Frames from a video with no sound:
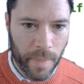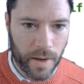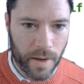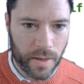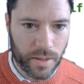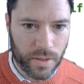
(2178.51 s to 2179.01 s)

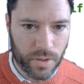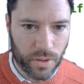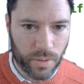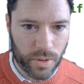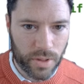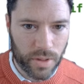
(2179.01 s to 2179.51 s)
And it's going
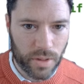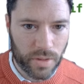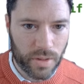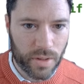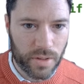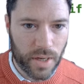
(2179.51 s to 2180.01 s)
to
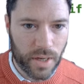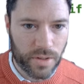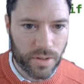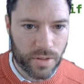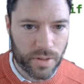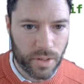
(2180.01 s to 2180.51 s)
return
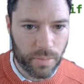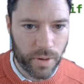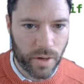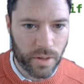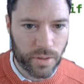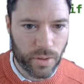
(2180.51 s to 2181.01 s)
tensors in
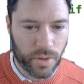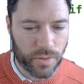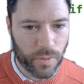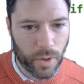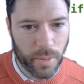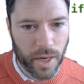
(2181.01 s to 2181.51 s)
PyTorch
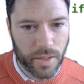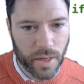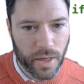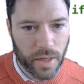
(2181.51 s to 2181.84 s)
format,